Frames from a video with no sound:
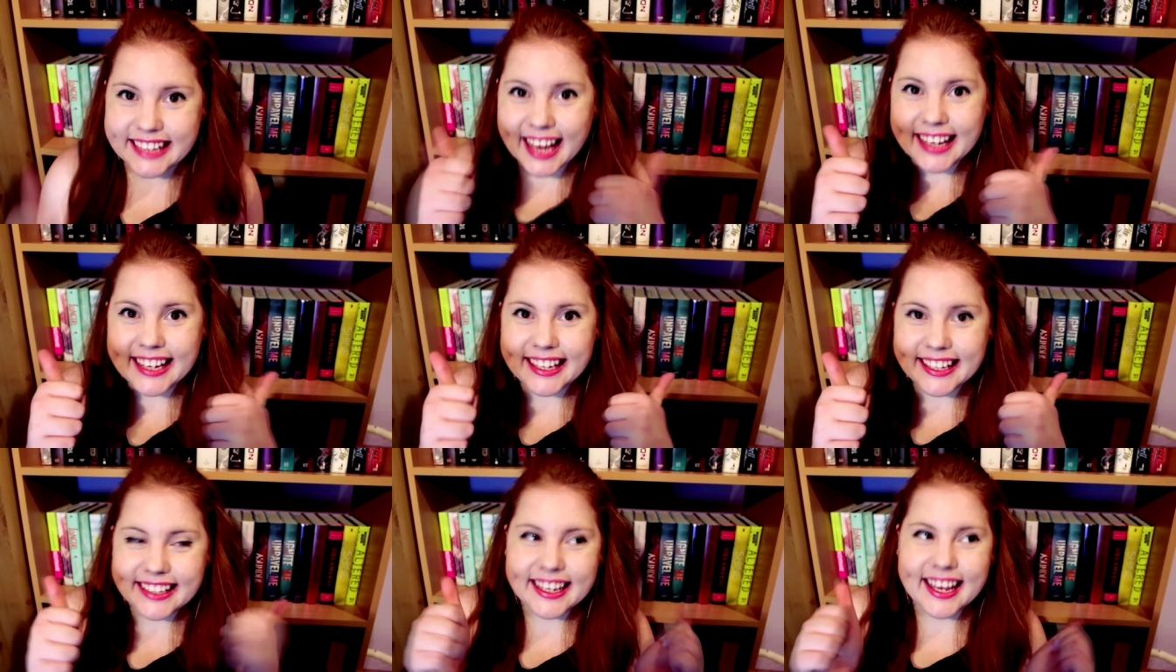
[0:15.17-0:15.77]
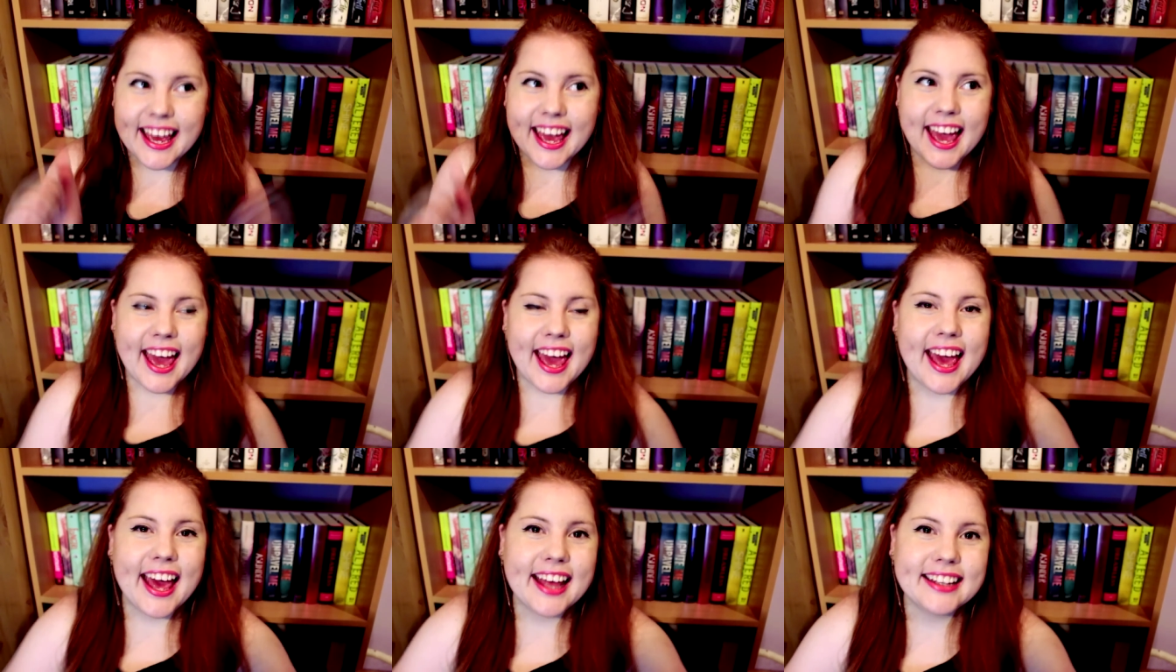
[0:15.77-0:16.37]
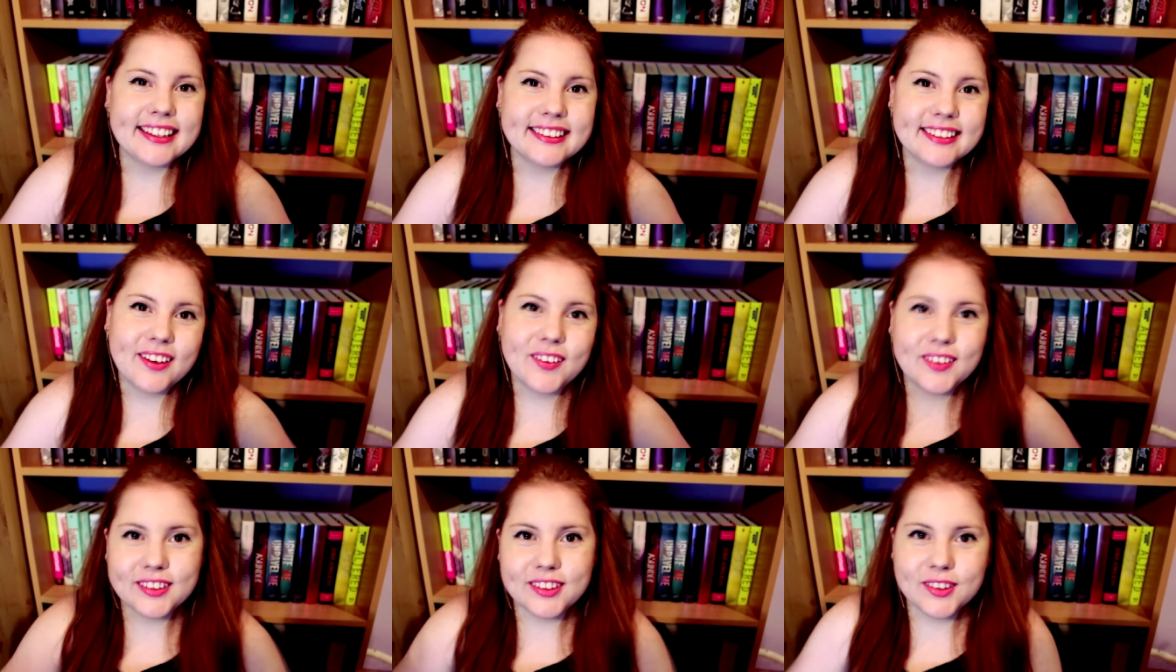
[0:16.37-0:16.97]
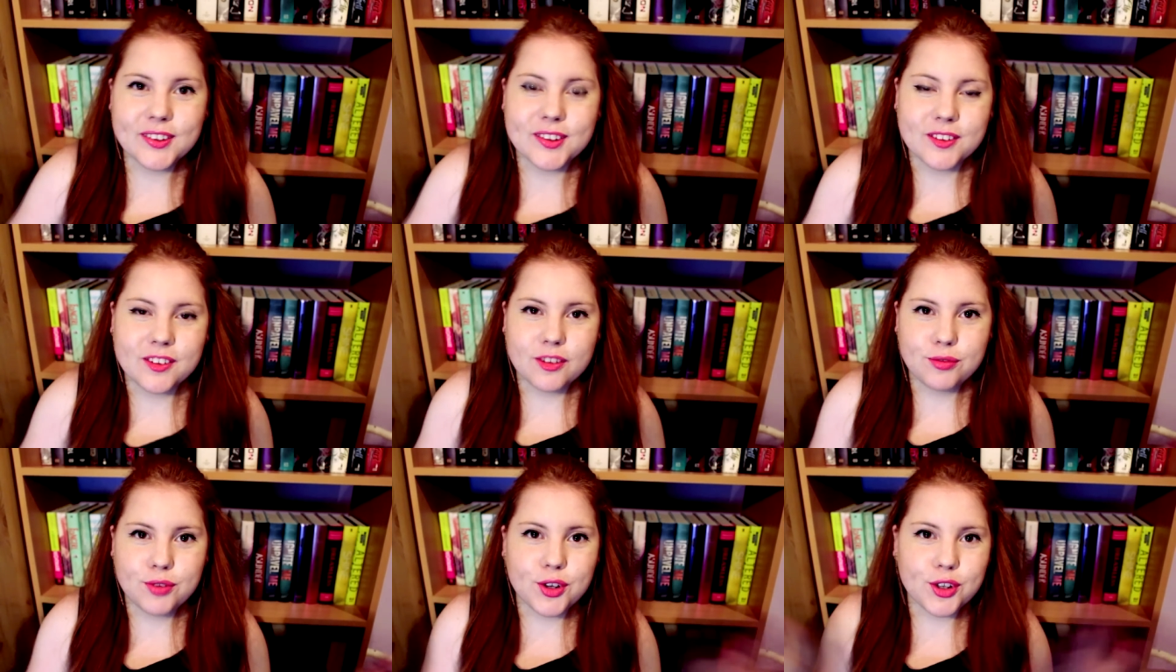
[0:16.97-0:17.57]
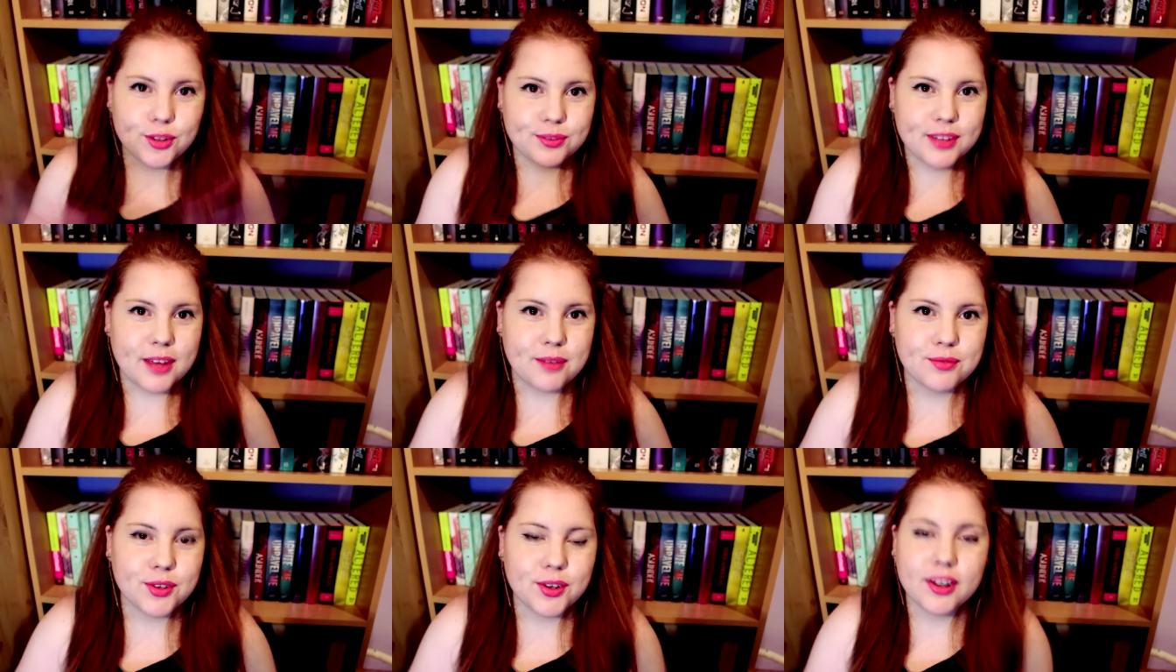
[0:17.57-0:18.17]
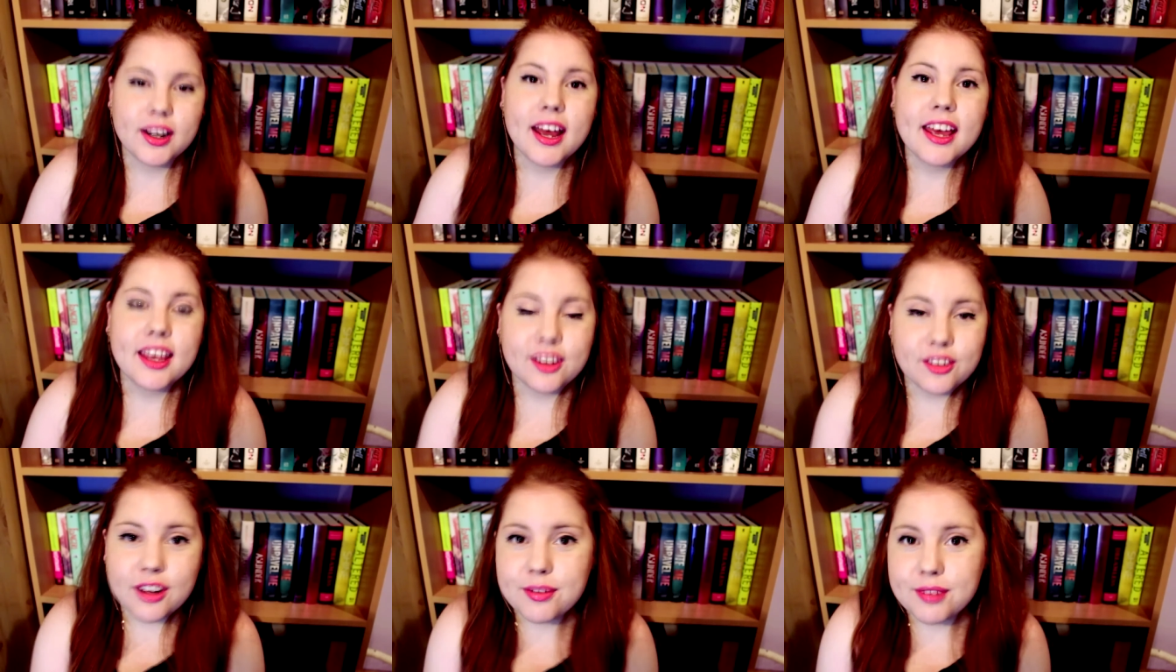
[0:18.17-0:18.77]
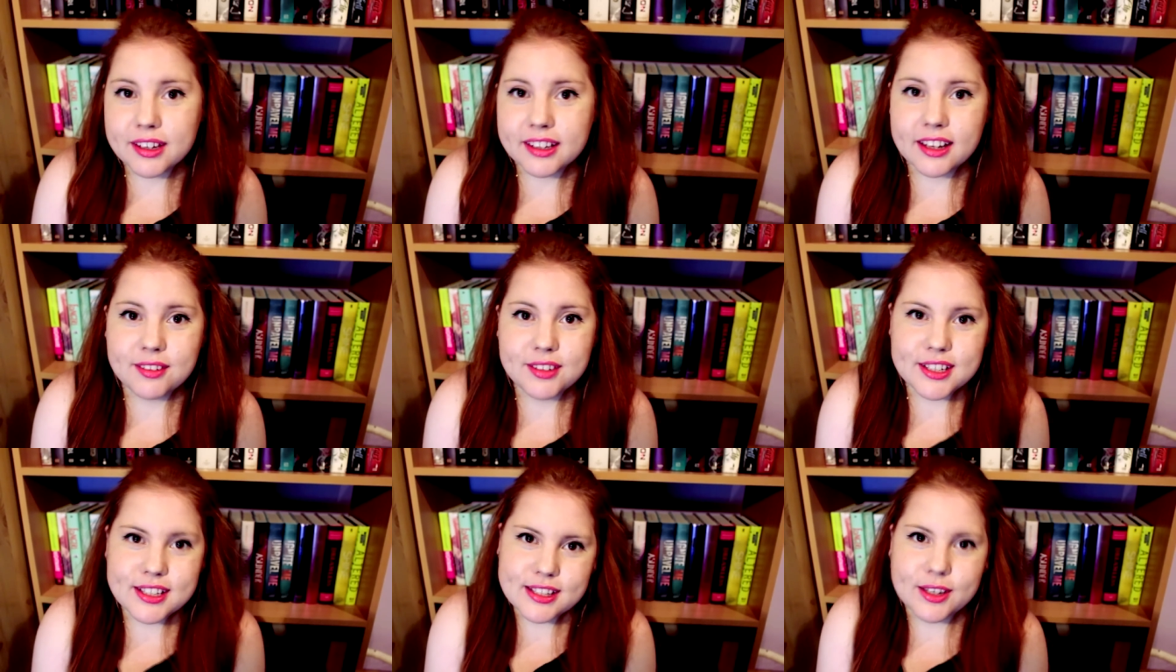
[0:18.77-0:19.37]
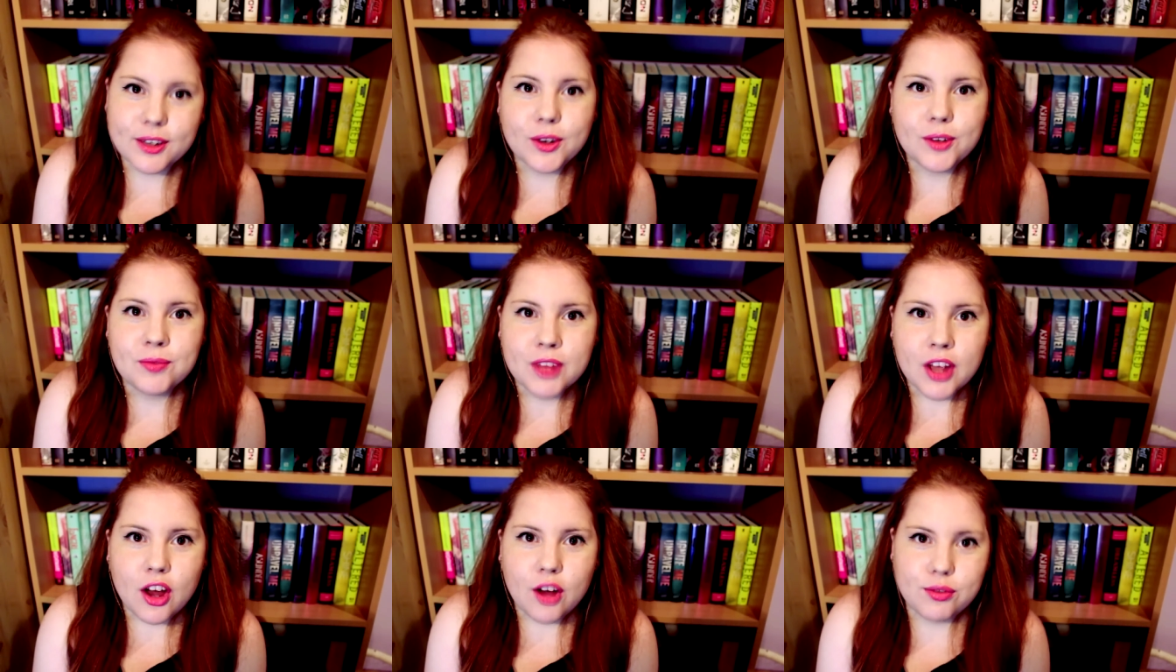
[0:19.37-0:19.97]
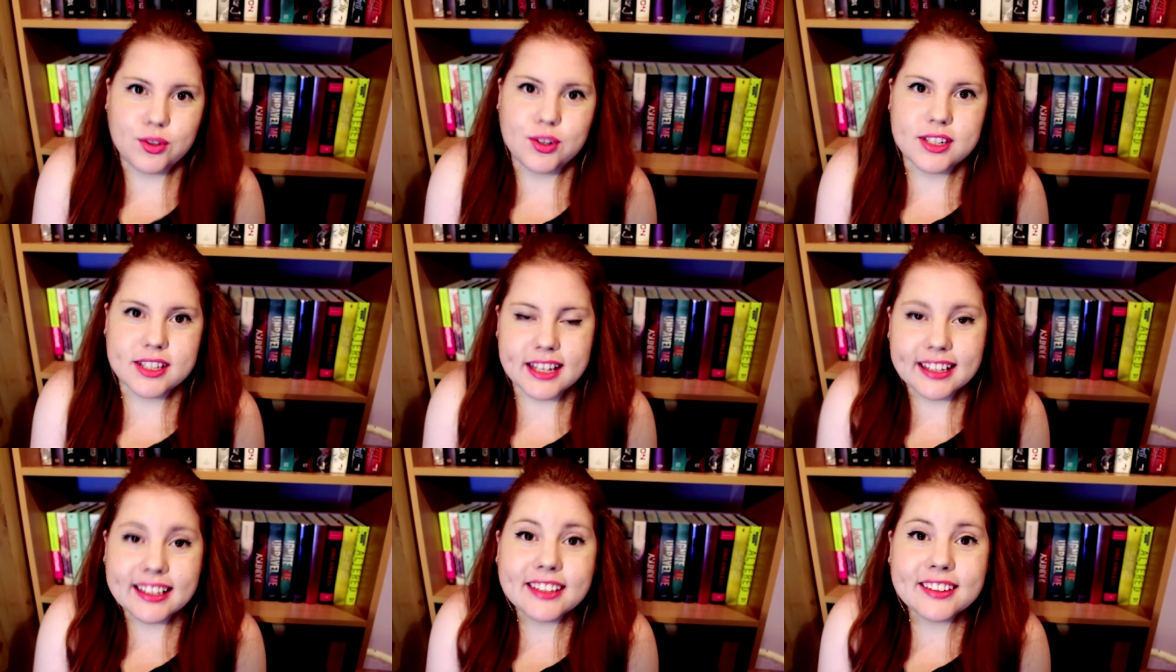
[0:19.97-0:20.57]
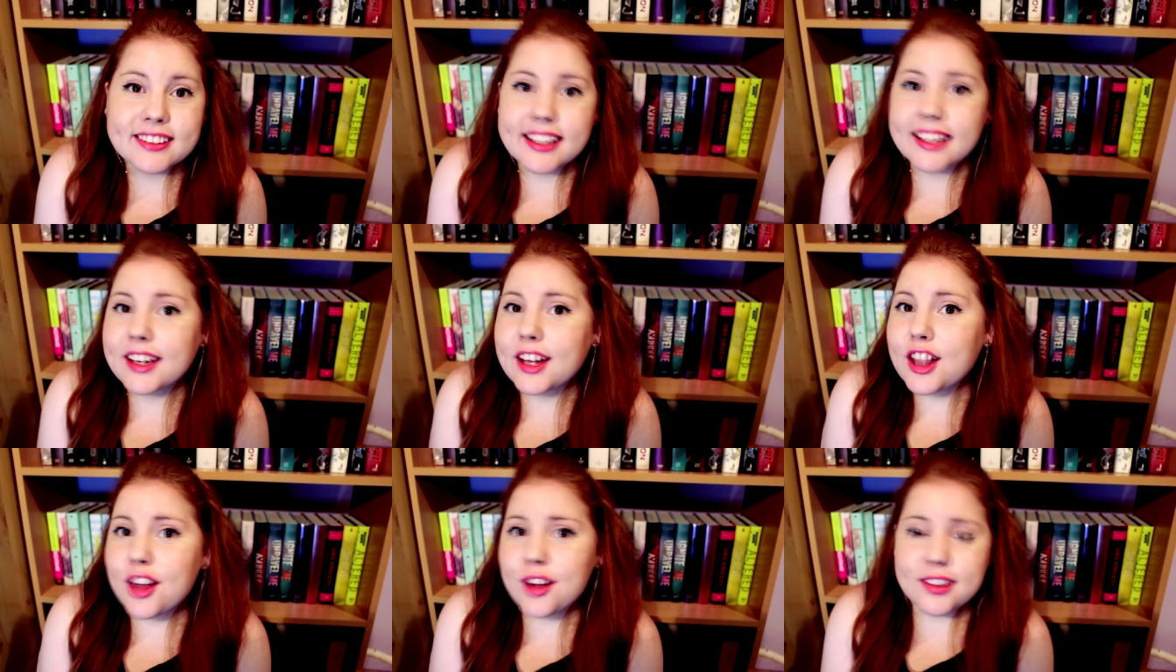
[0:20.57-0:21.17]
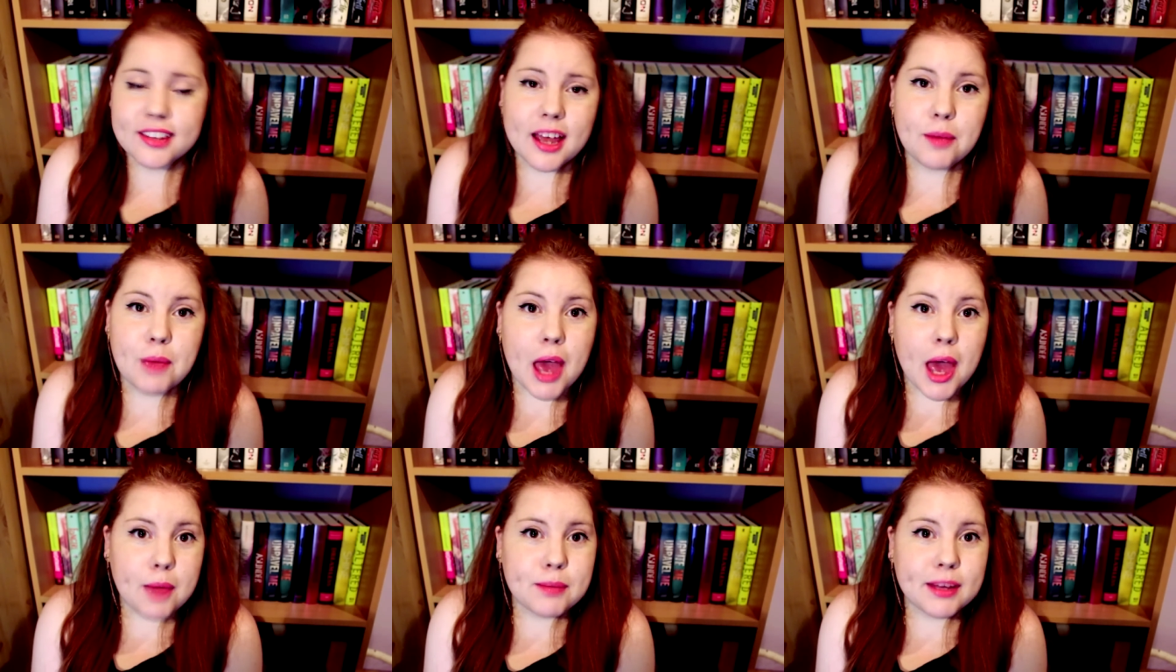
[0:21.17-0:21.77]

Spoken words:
Yay! And although 4 of them were graphic novels, so of course they didn't take a long time,